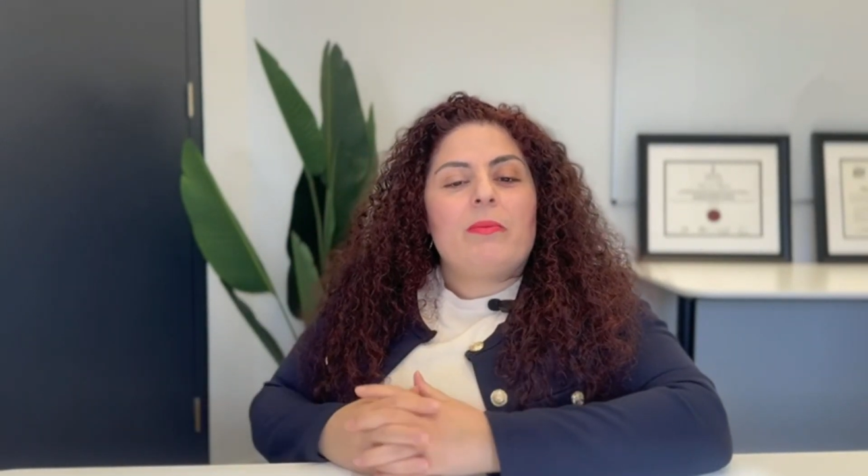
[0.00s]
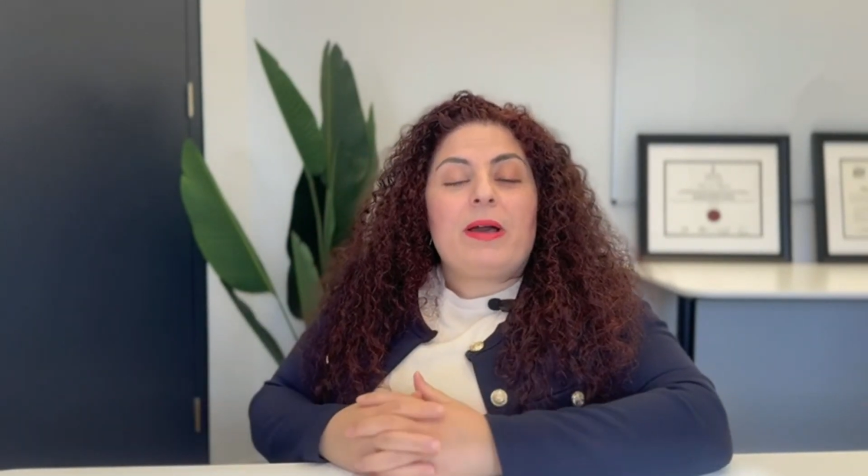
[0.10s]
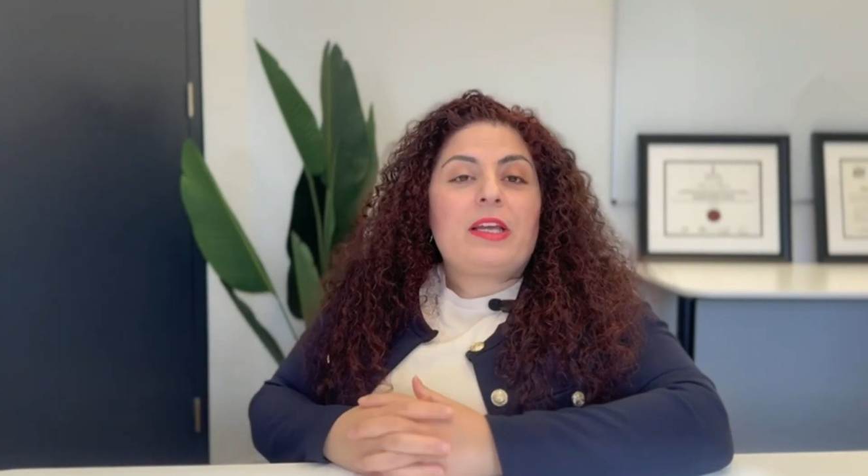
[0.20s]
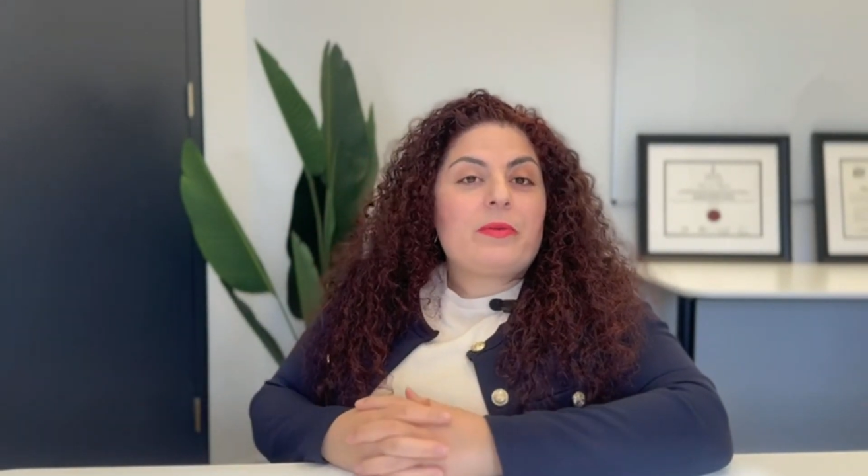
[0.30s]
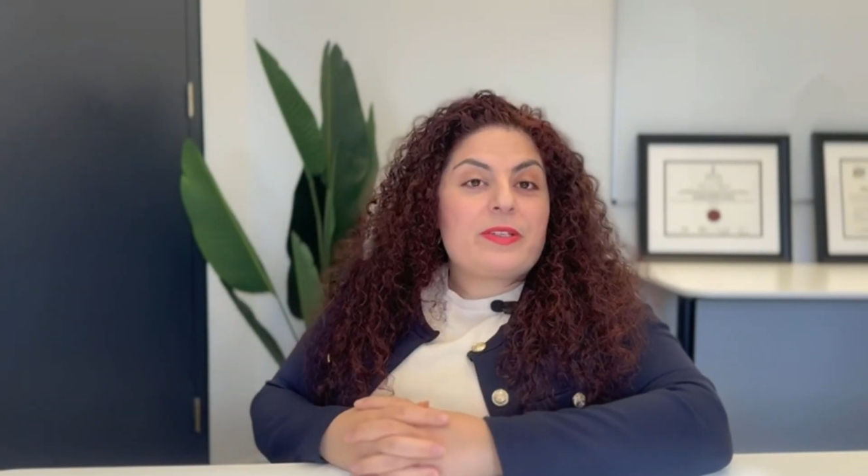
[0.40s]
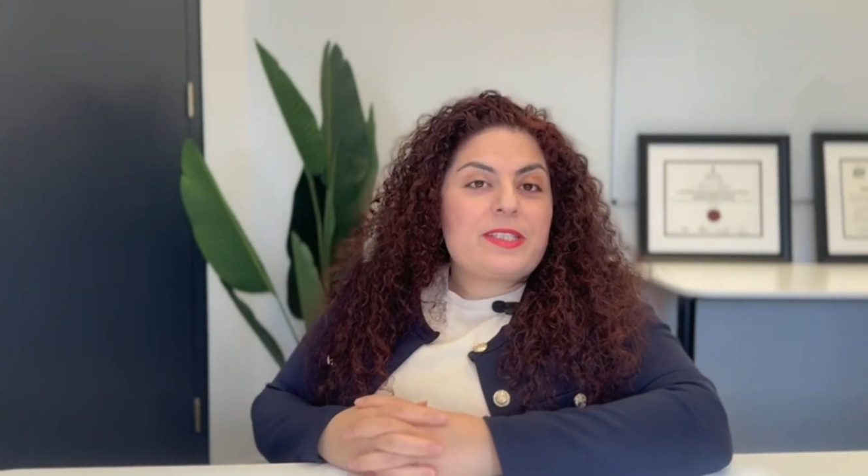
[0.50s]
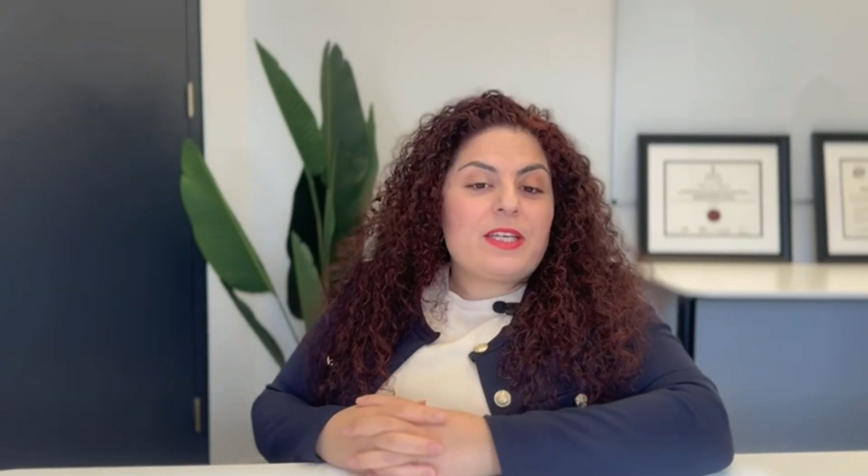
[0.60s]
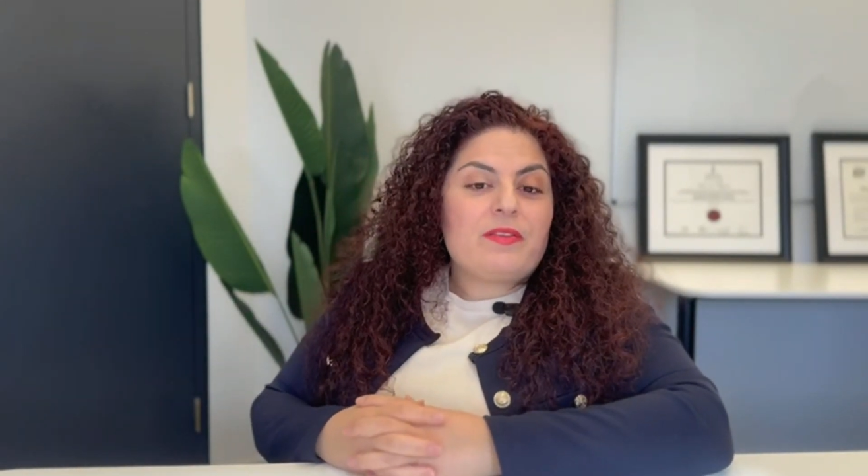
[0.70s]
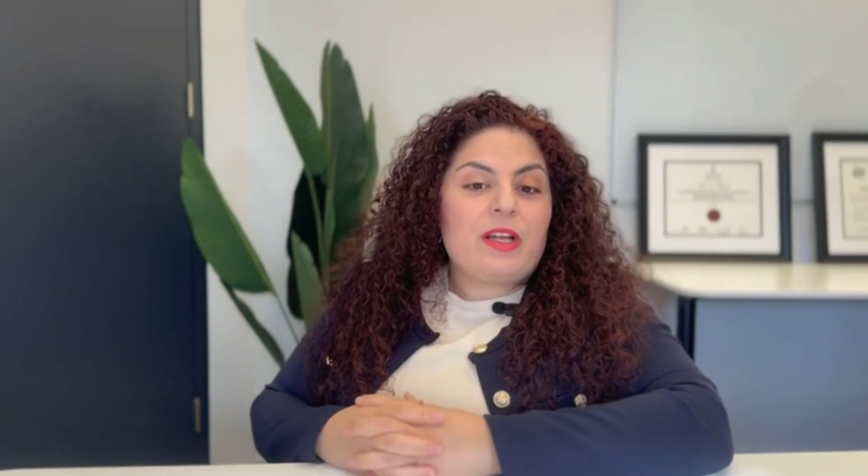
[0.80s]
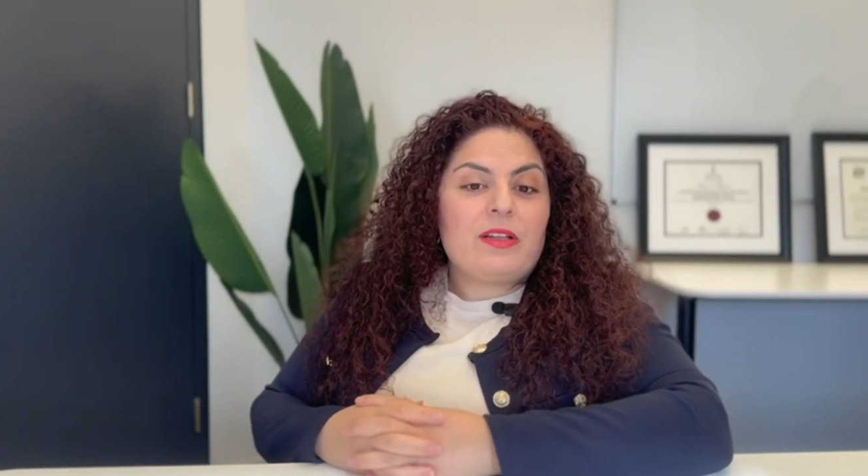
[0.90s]
Mike
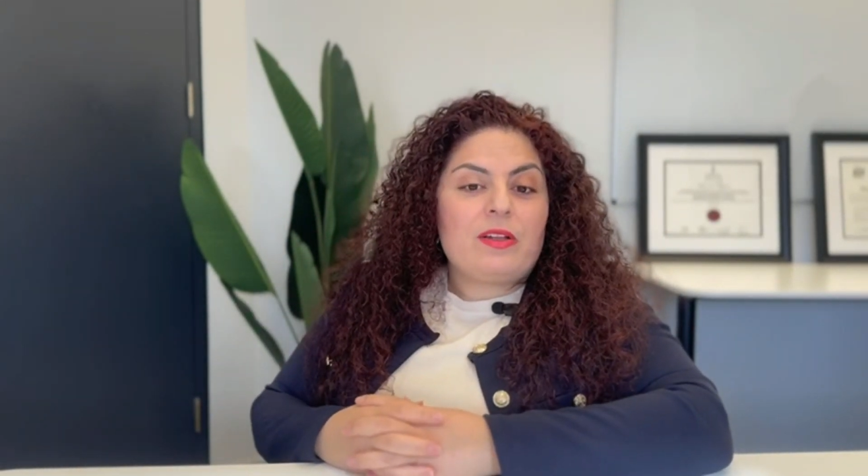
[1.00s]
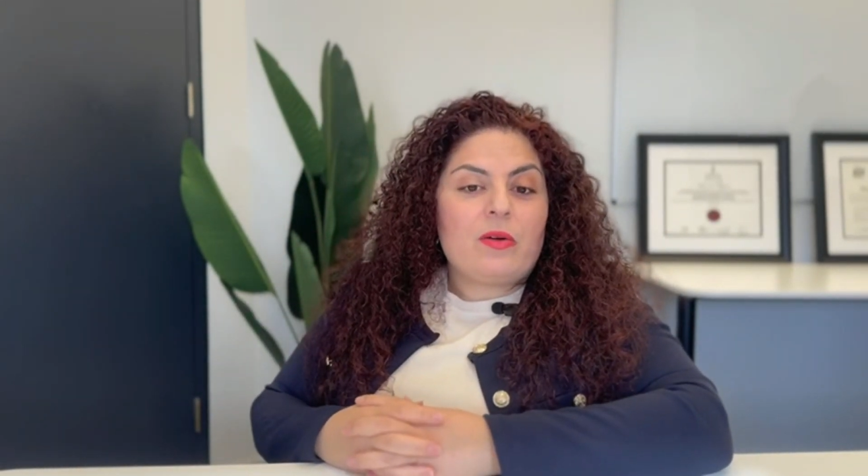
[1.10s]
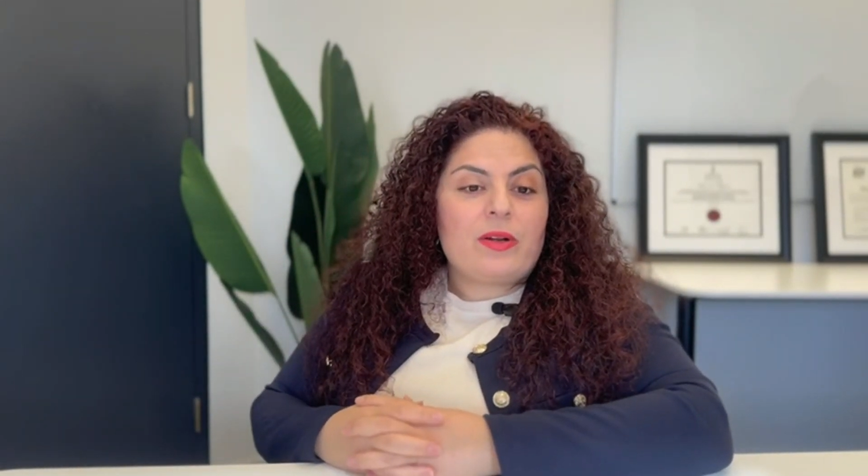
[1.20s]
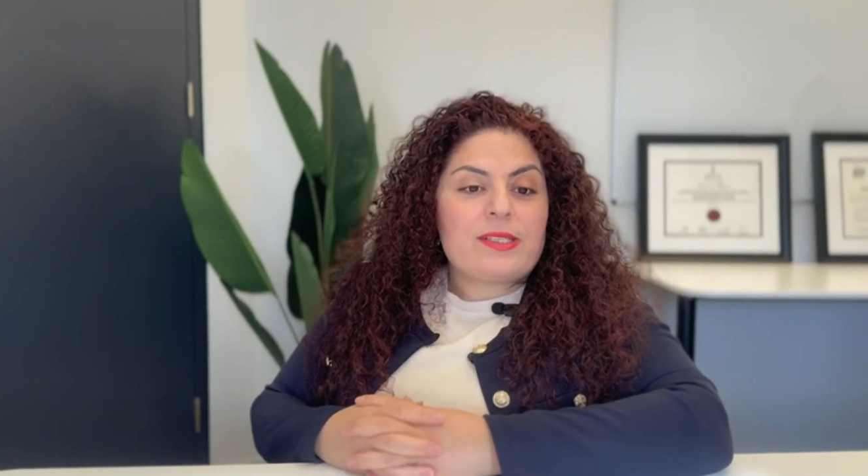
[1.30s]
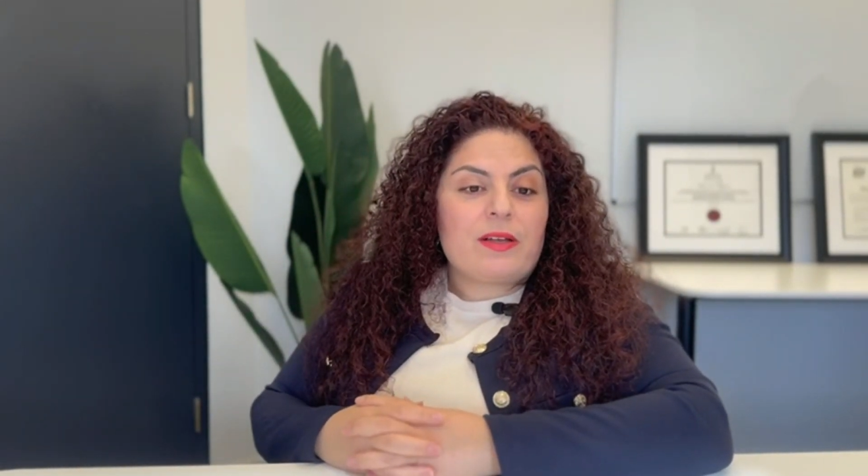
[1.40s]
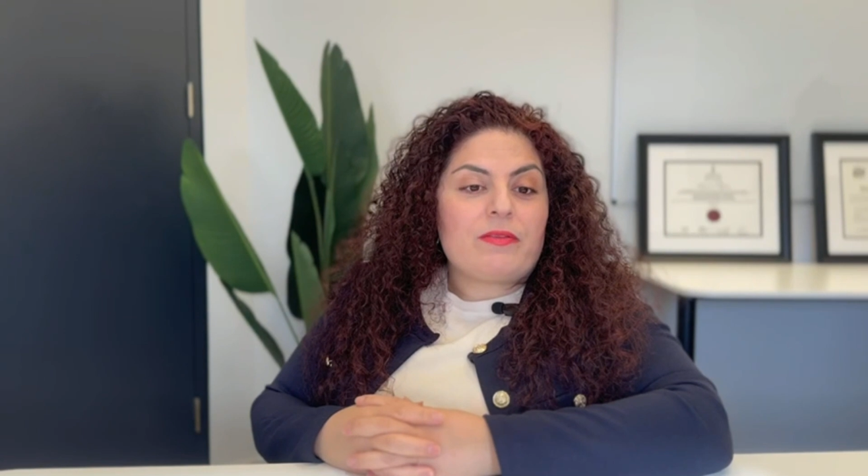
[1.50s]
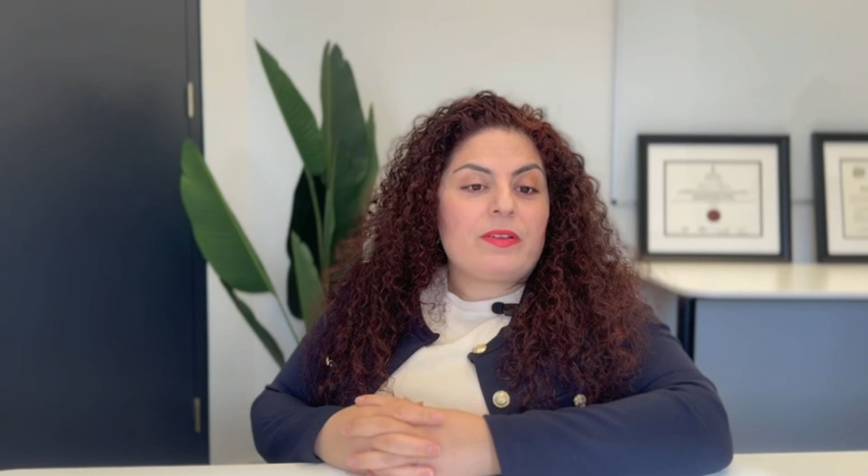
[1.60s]
received a notice of